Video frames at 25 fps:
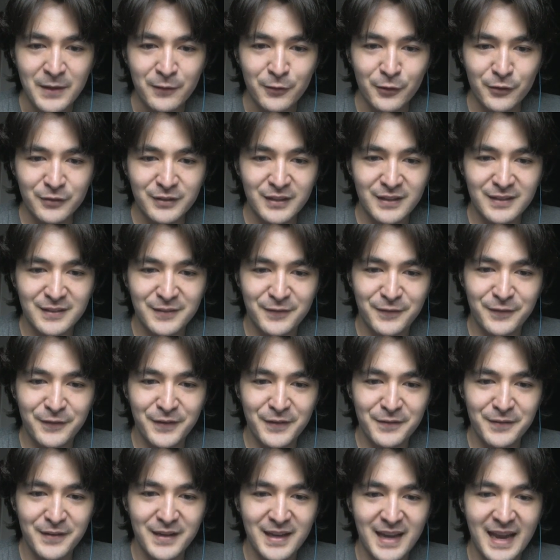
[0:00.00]
First hit,
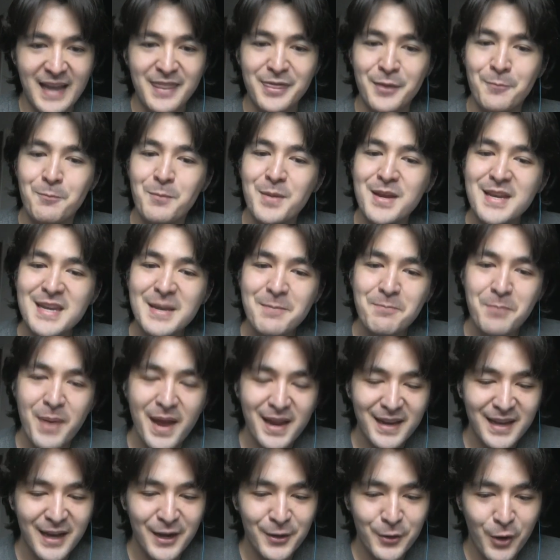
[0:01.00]
and the mini
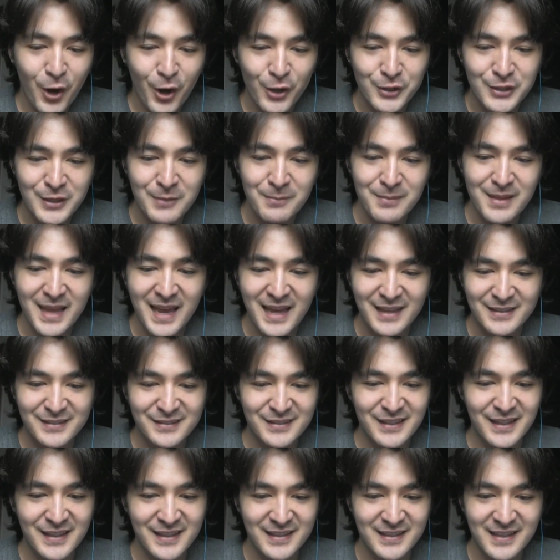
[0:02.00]
Pekka got him last
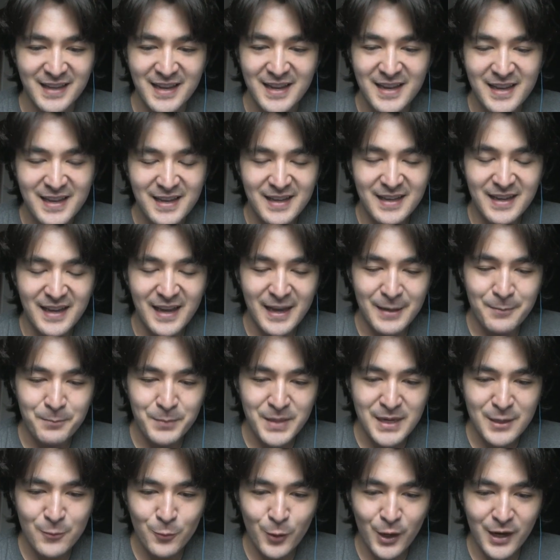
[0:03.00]
second. And
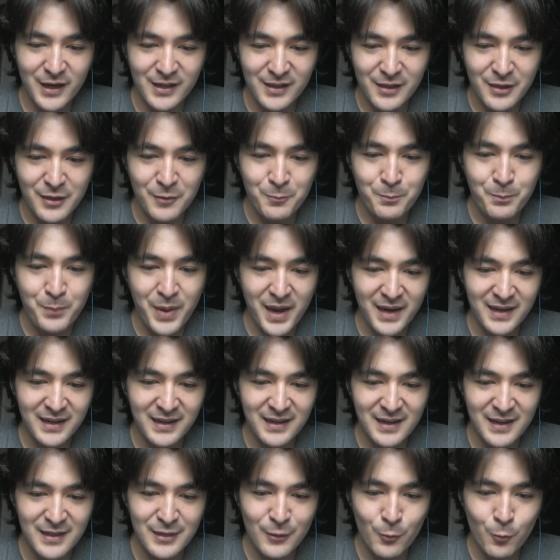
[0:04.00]
meanwhile, the Pekka
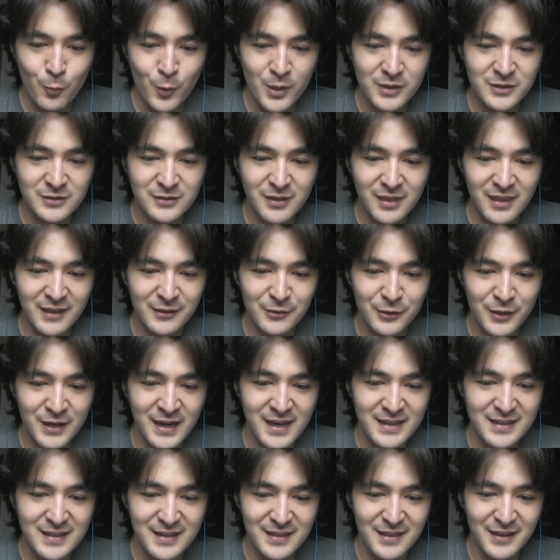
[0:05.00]
and the witch, they are
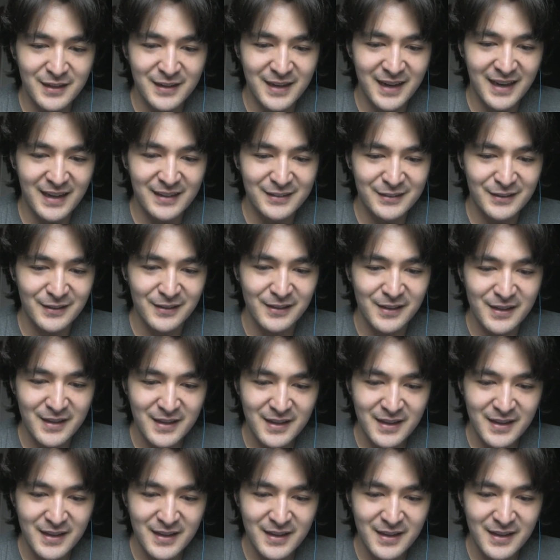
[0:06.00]
hitting the castle.